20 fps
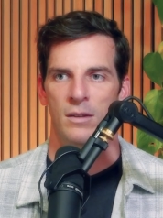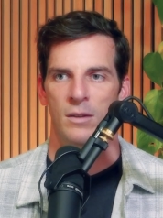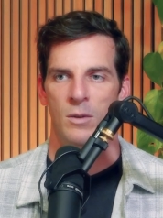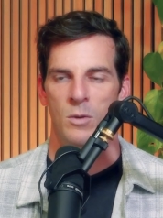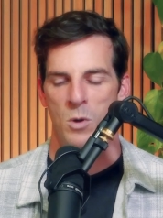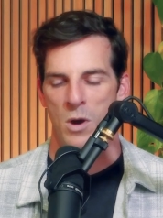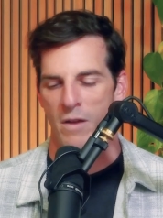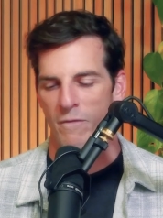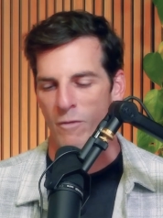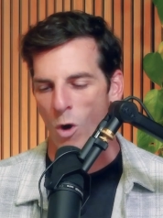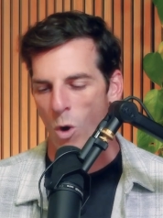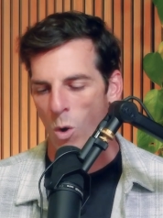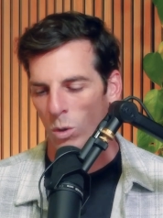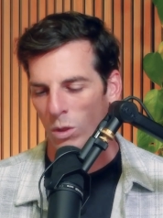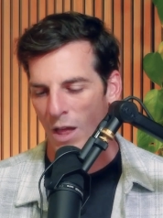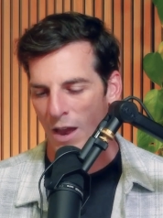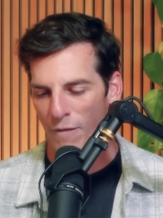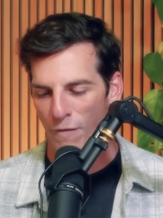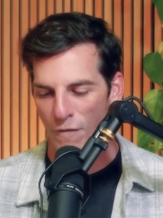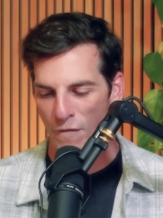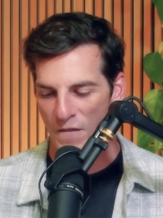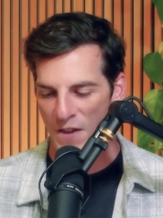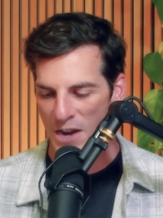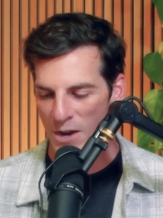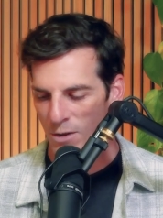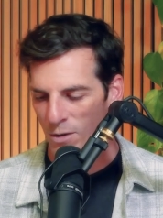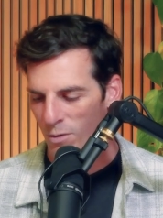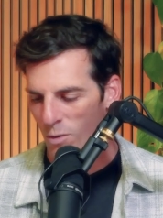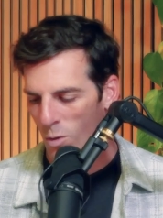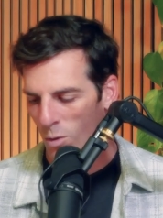we have a whole lot of
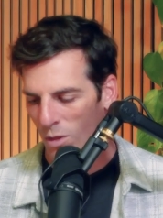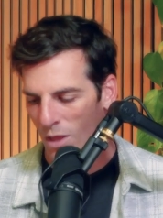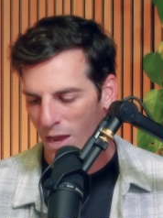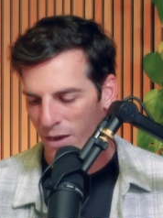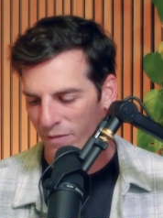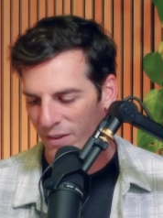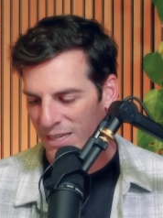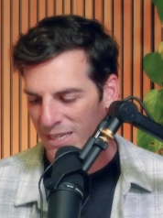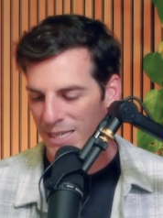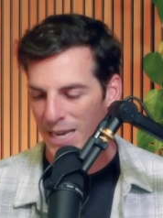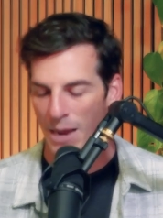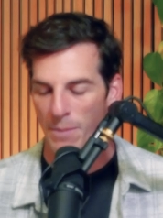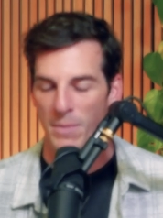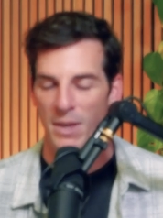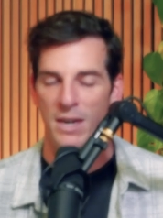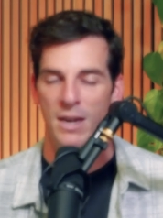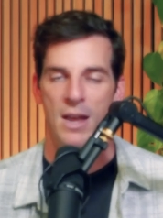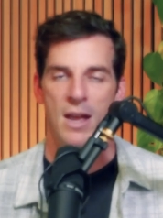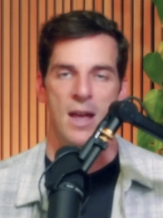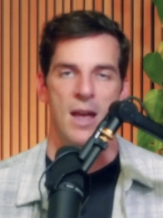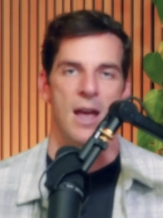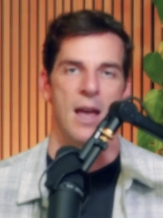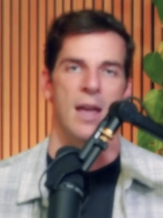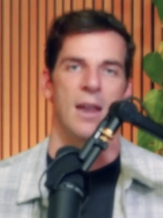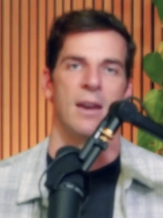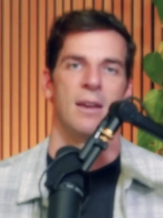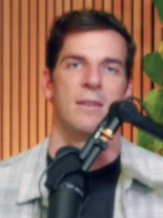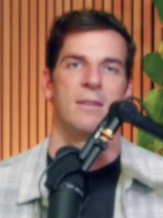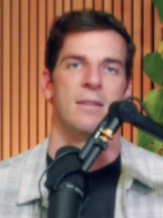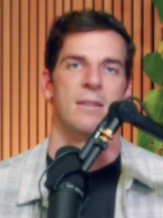fear, a whole lot of excitement, and
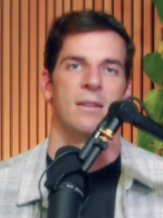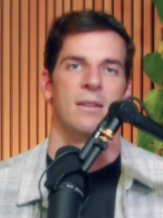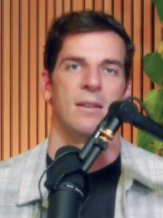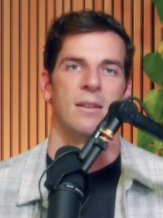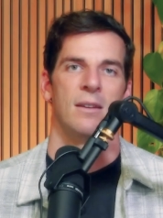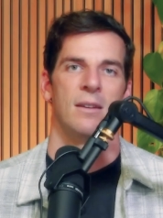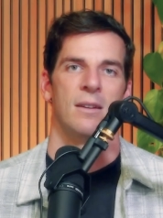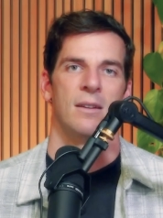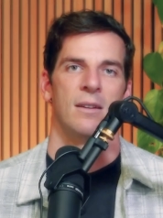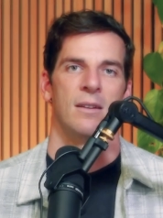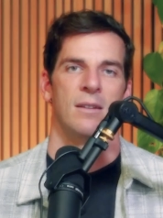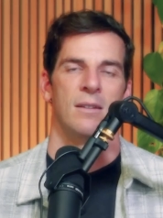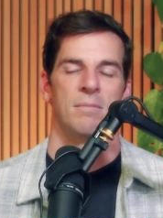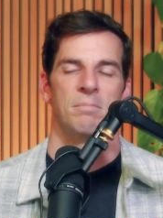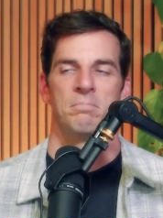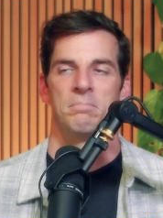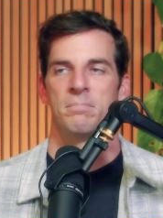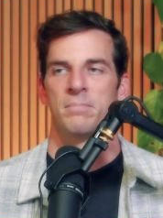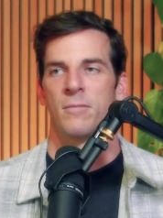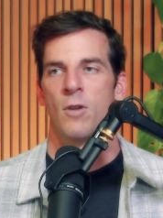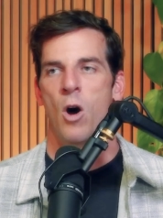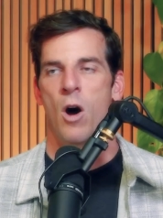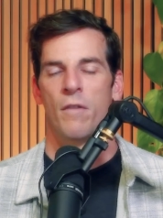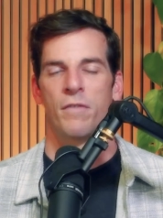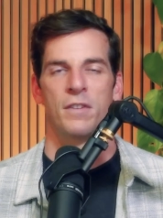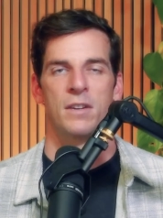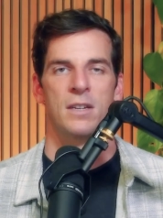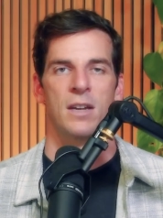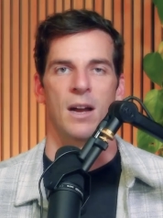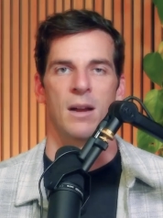it's
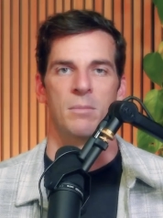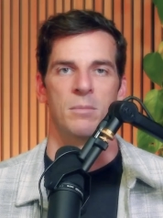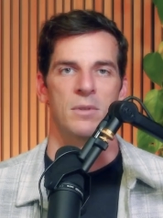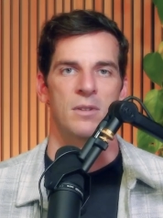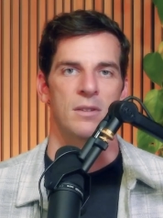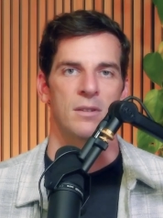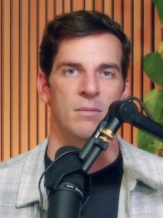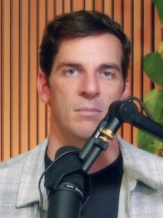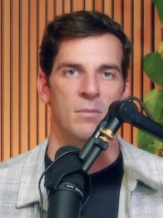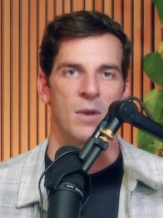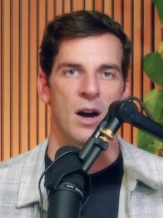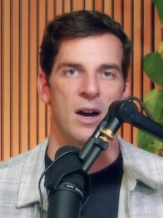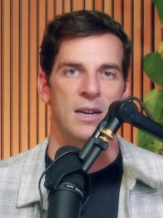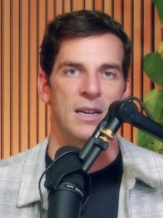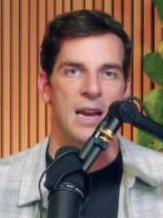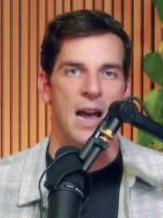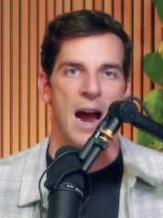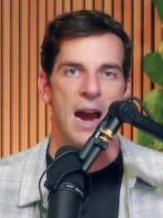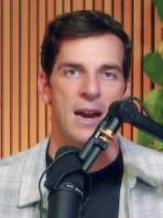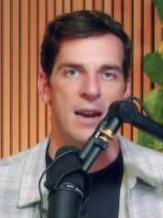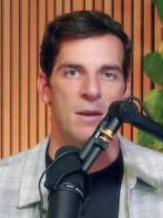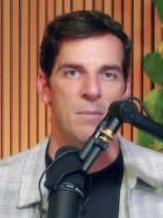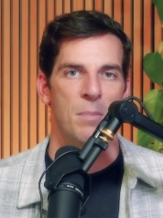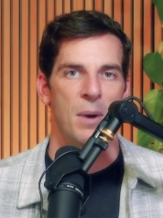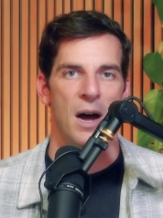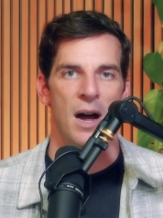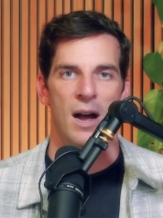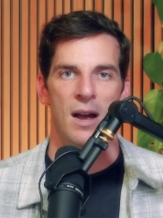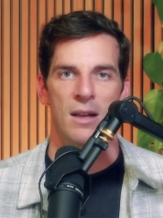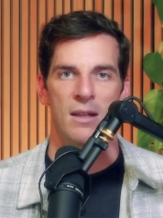oftentimes unguided
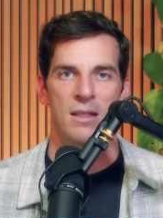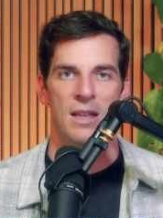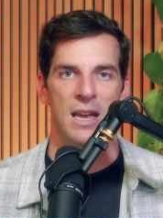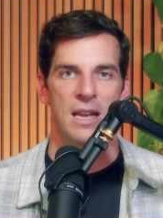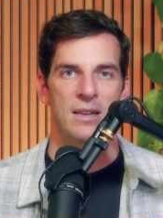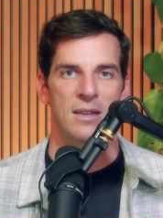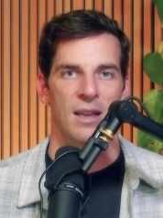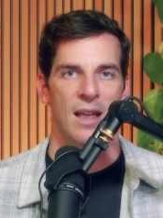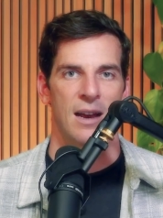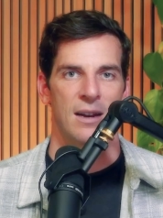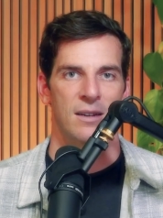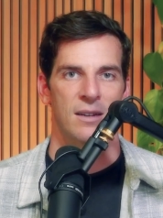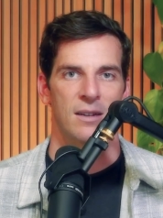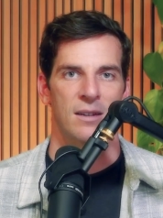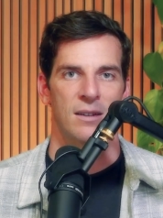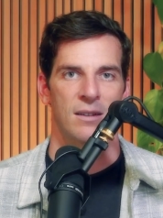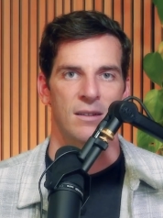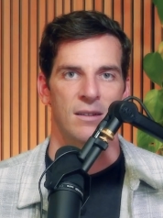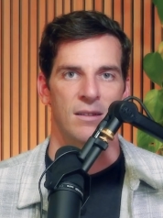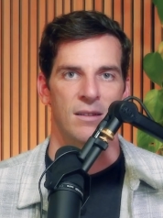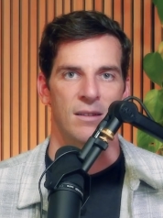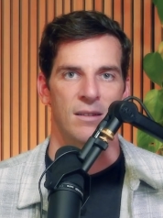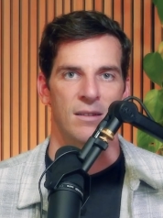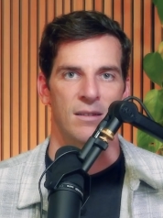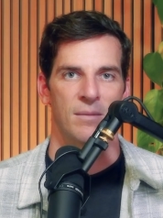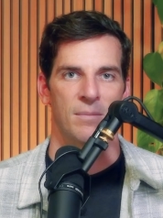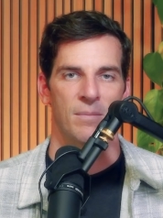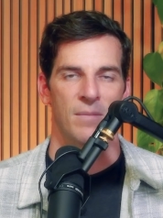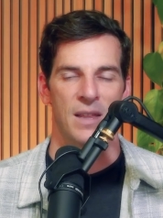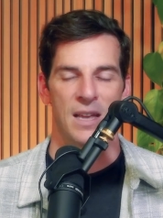by the intellect.
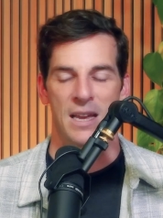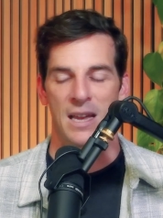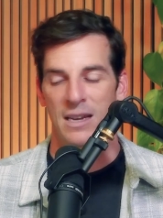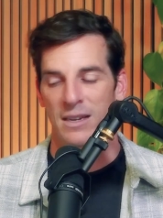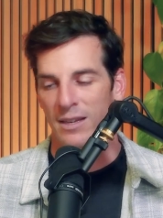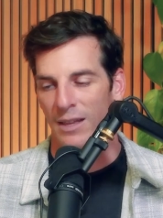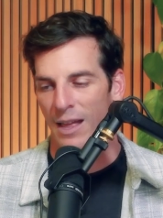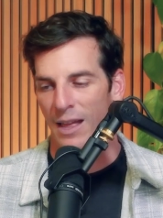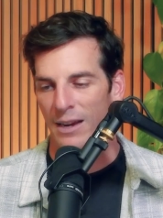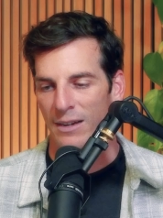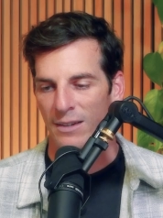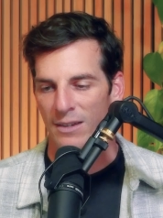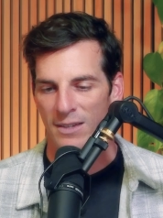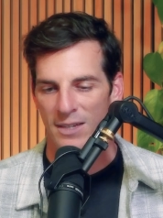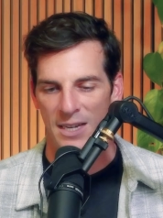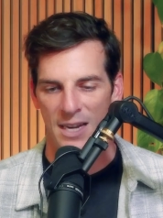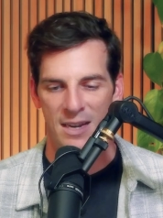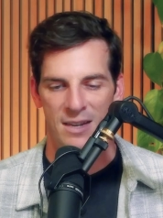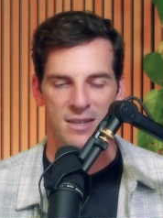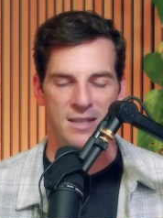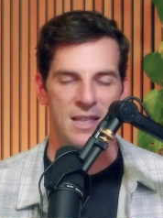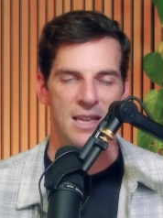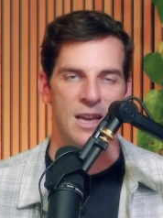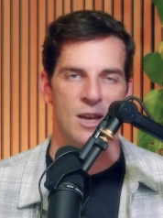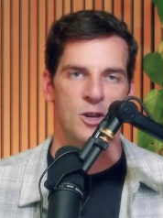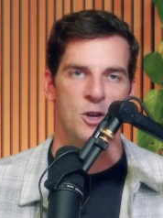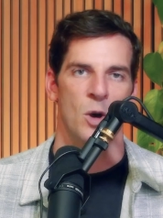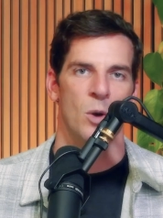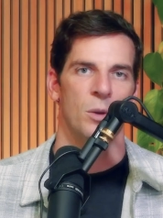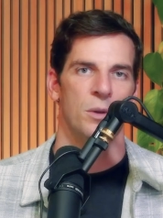The intellect is seen as the
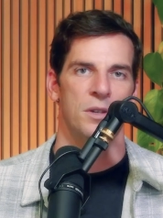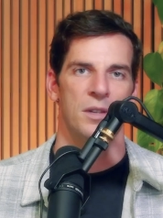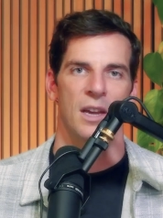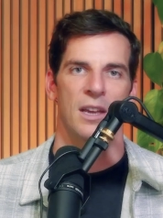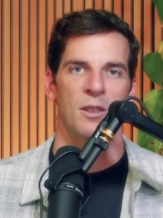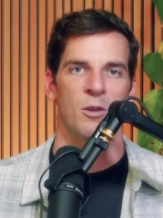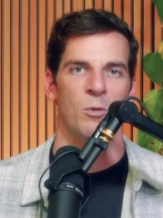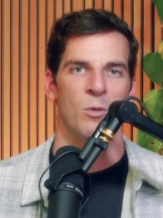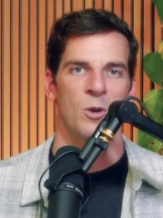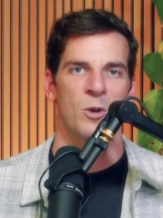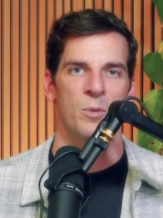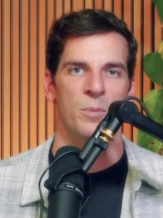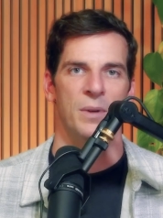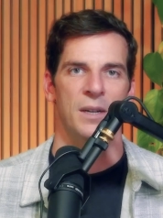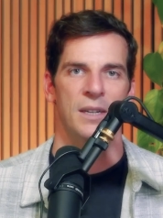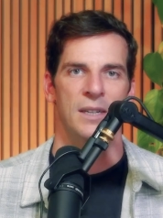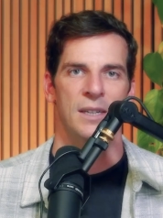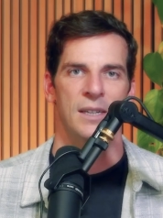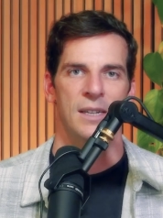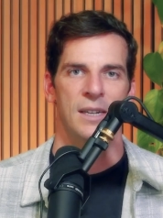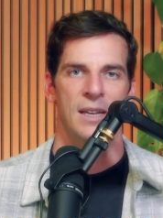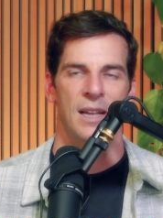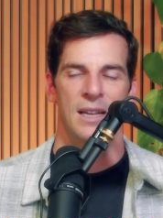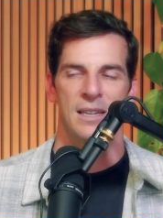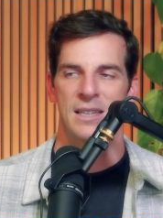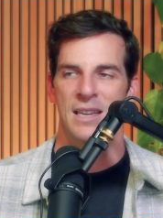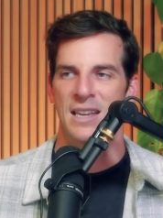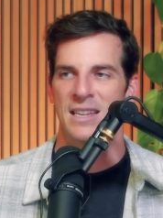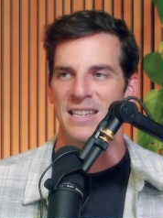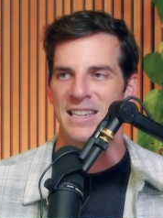adult in the room that
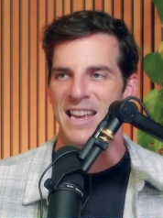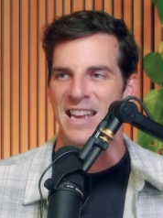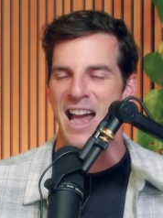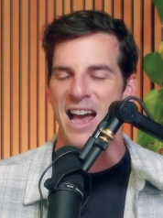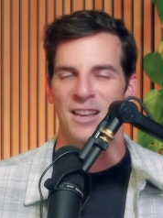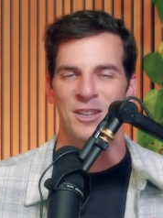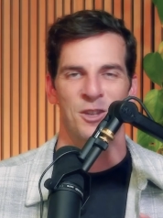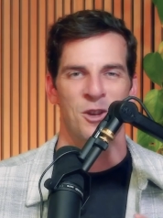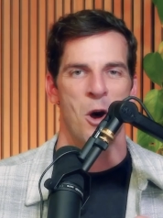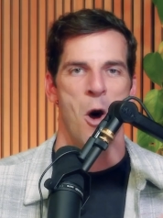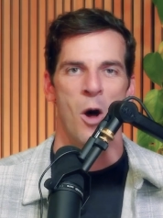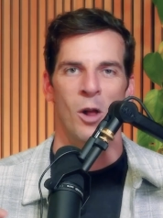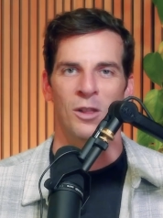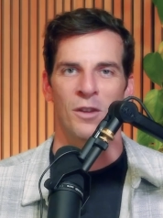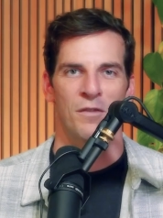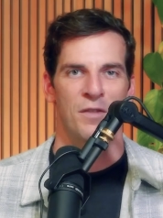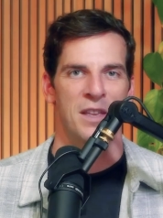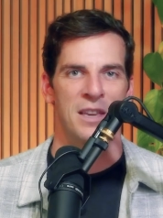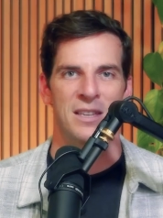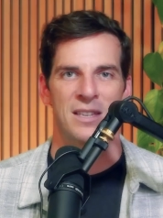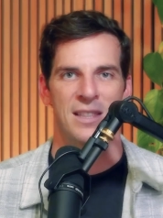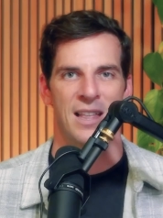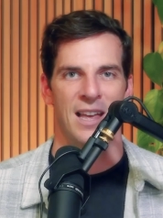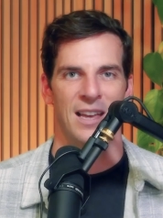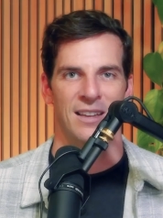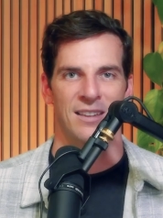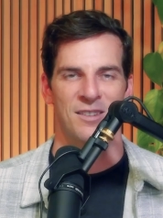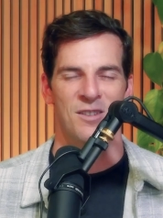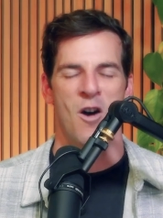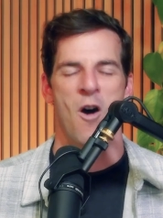says, yes, all of these
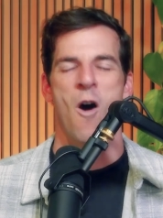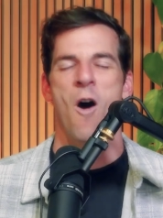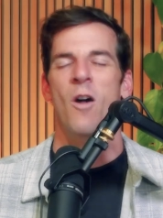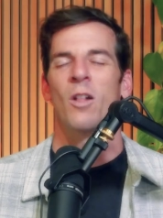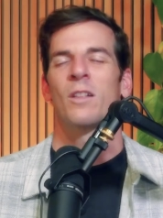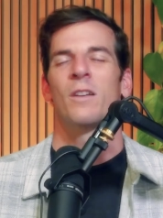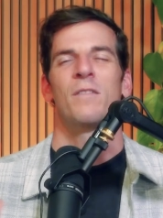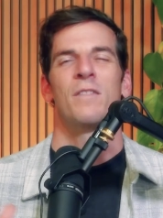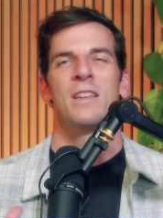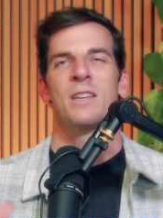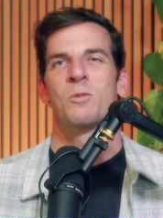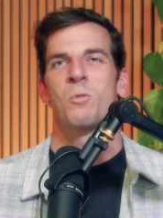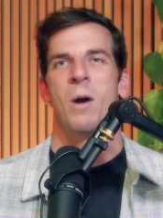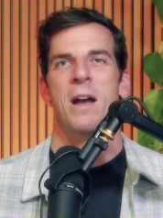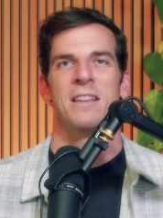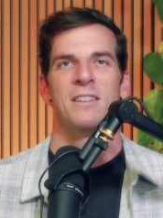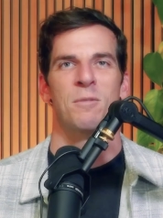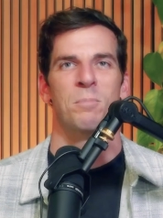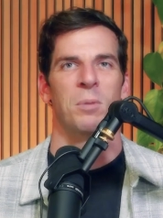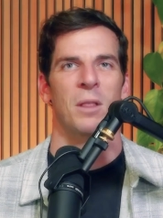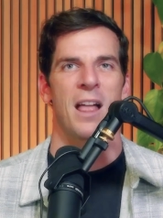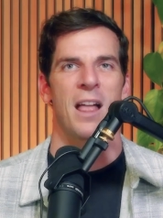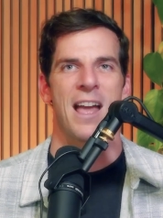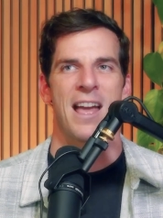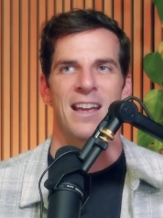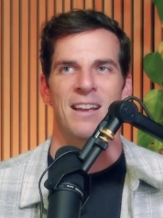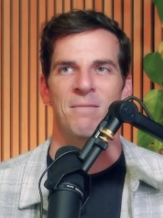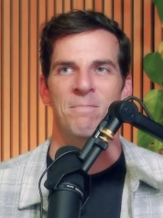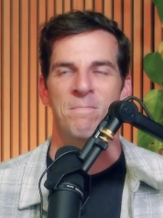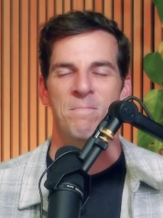things, all of these ways of
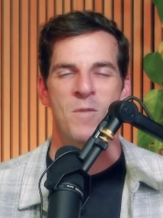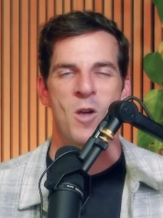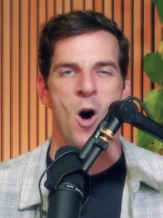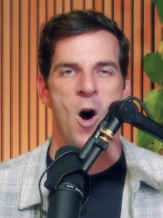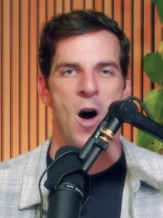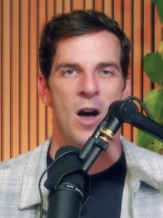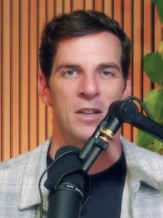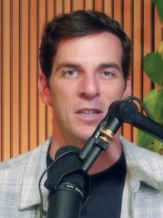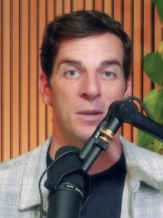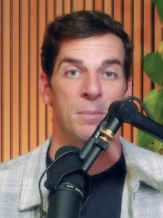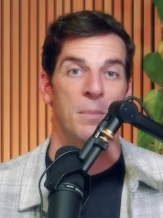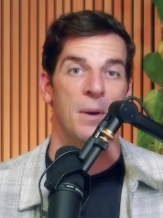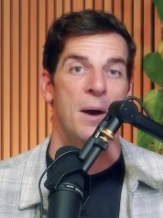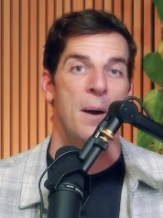playing, awesome,